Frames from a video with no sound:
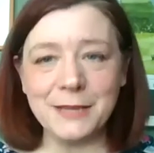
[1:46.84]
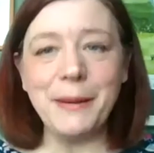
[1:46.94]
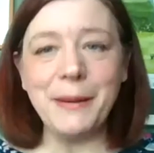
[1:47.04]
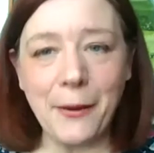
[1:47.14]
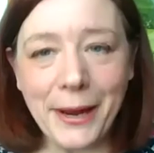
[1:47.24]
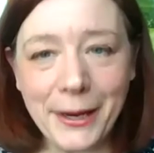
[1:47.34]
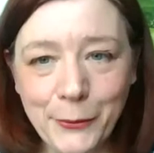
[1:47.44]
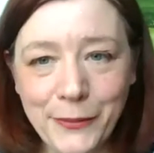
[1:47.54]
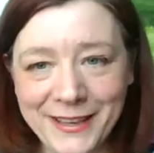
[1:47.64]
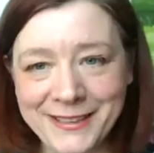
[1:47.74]
me how I
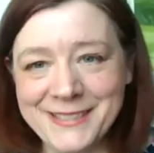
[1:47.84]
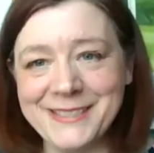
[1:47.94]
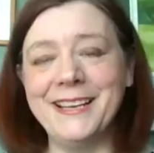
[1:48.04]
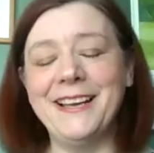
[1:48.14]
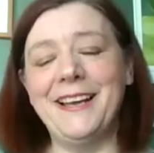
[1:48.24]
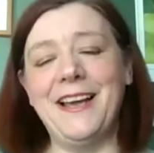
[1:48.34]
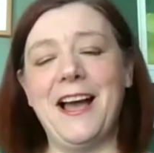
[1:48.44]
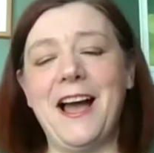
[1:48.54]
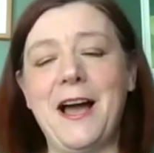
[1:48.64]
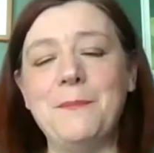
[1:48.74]
know this.
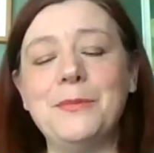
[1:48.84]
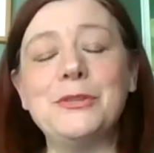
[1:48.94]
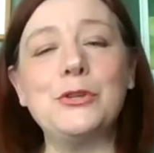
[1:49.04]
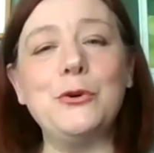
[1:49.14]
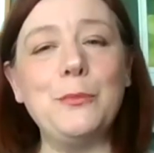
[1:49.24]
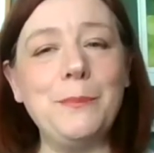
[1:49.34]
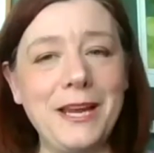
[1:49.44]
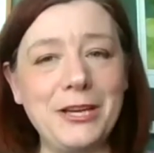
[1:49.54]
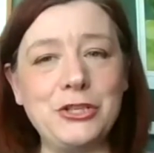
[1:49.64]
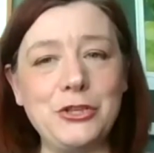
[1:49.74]
So
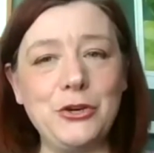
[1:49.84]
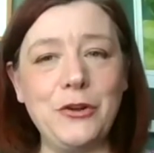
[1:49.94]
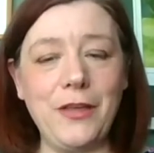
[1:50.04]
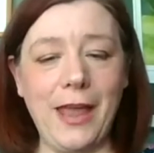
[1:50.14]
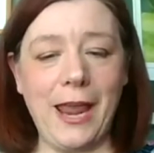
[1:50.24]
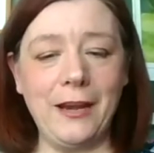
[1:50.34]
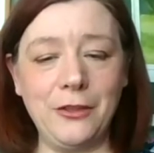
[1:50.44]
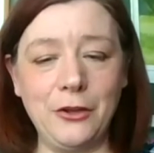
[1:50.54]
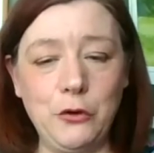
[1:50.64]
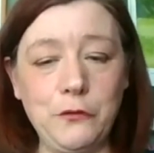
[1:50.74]
make sure that
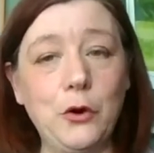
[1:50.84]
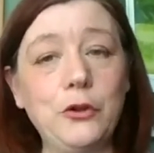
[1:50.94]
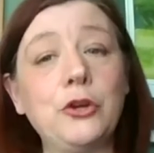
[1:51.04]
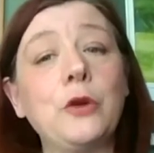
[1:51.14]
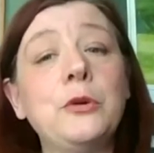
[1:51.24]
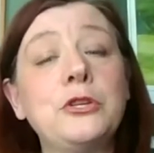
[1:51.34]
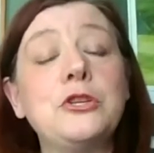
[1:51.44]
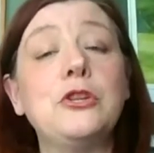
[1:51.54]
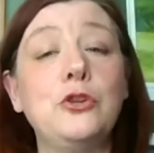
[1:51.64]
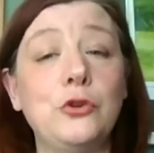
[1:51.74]
anything you've got on your
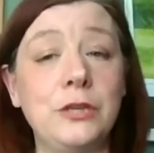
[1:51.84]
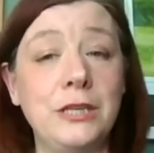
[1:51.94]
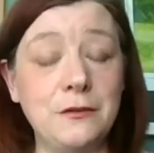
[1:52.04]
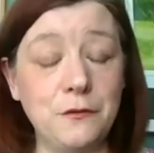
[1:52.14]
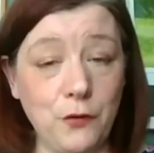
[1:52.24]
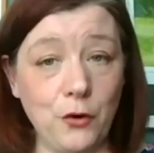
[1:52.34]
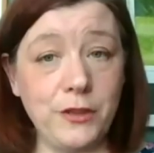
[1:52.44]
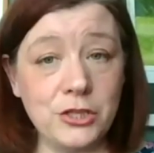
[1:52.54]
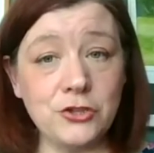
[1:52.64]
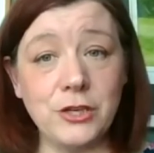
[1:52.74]
computer that you need for
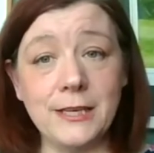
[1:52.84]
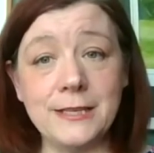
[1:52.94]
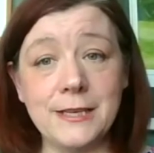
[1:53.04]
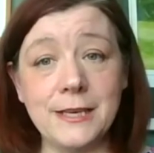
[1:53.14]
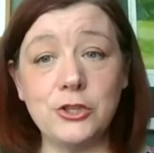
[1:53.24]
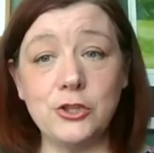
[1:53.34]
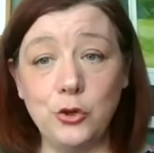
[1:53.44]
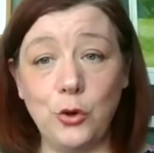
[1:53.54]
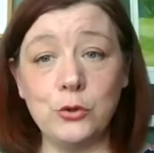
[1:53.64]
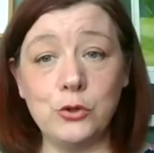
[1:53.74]
this training session,
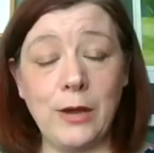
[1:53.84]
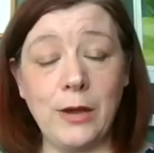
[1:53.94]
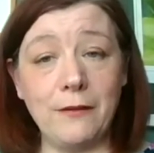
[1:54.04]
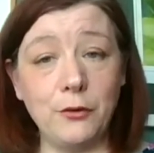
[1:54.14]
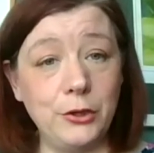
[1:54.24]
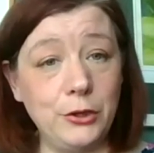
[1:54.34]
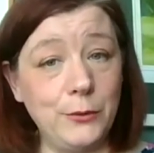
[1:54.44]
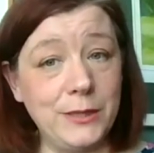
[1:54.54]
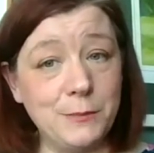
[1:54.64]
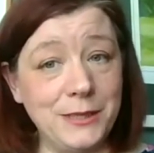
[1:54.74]
you also have on a
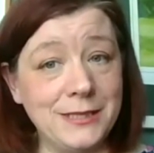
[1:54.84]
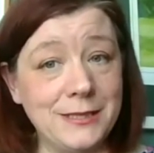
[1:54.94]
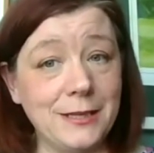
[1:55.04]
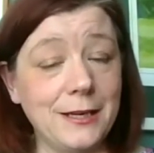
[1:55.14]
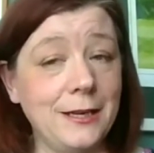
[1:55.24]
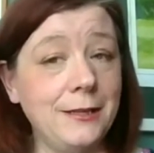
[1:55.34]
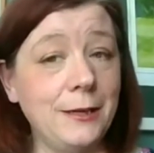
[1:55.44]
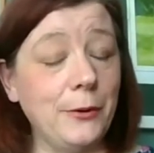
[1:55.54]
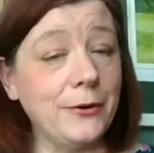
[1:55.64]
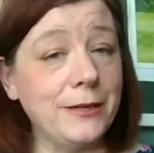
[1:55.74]
USB stick in
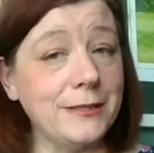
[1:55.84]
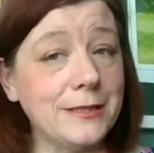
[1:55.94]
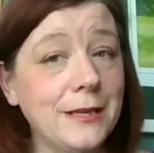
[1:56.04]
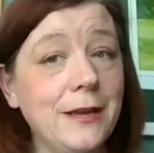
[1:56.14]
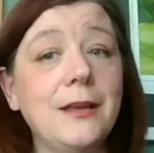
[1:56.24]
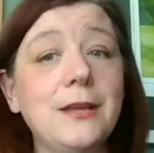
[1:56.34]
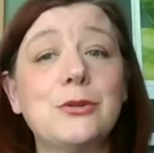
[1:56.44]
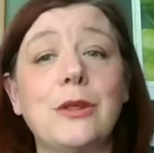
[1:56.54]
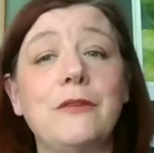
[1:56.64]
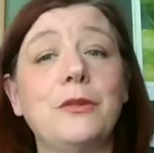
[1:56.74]
your pocket,
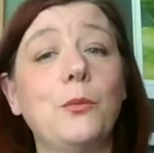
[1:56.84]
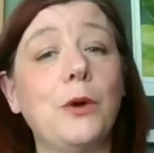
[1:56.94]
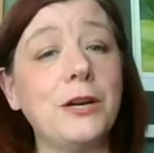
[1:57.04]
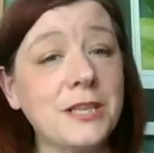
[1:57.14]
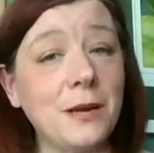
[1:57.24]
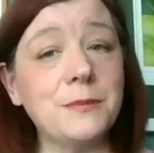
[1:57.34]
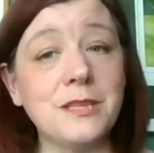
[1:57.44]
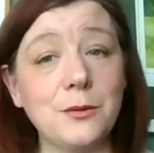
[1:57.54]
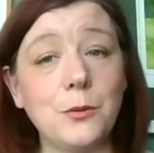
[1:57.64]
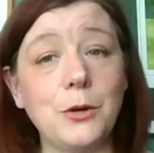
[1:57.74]
so that if the worst comes
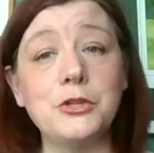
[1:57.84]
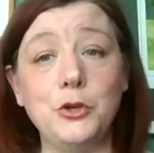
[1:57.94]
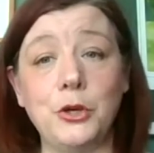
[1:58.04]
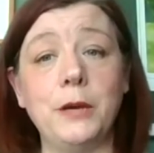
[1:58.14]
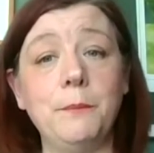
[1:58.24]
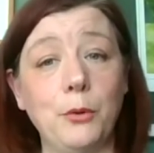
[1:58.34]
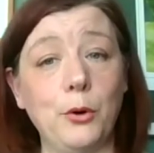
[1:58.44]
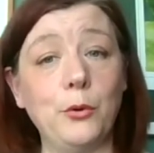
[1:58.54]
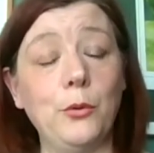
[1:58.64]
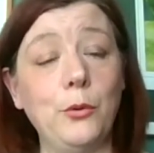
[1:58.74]
to the worst, you can
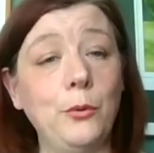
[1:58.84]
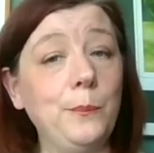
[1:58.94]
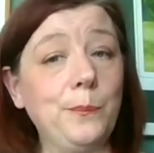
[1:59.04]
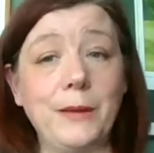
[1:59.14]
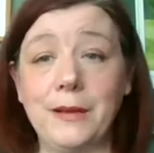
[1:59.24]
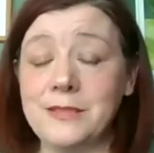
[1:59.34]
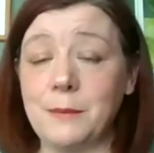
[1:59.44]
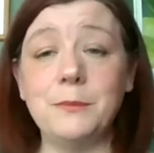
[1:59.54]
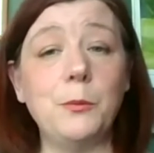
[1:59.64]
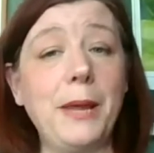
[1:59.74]
borrow.
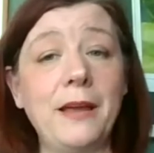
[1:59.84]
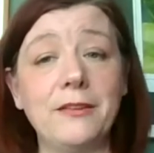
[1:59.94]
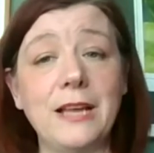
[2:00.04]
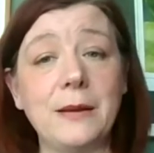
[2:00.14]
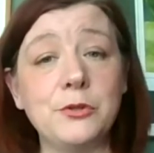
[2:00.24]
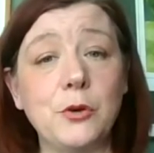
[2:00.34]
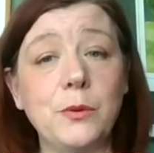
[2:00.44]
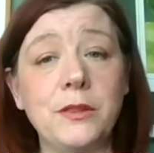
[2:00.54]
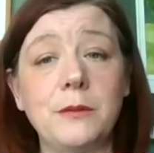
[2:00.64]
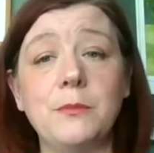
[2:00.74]
Someone might have a laptop
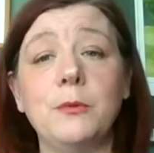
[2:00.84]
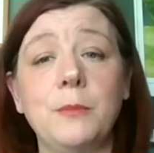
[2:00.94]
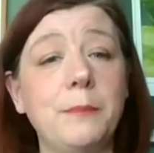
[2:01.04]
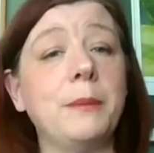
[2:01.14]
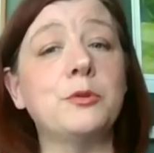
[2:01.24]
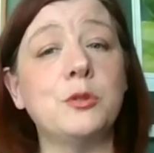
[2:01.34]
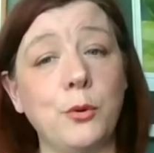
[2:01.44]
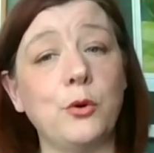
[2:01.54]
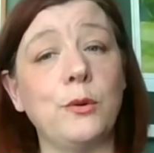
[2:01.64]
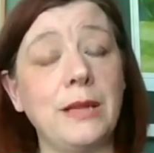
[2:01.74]
with them, or you might be able to
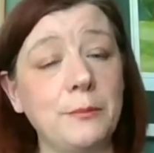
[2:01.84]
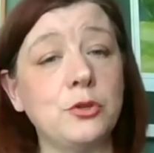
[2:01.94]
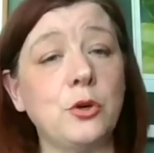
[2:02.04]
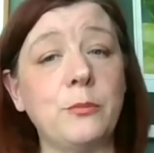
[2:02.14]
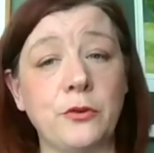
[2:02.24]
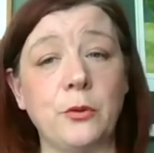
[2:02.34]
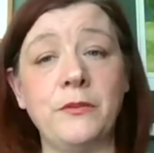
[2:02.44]
borrow a laptop from the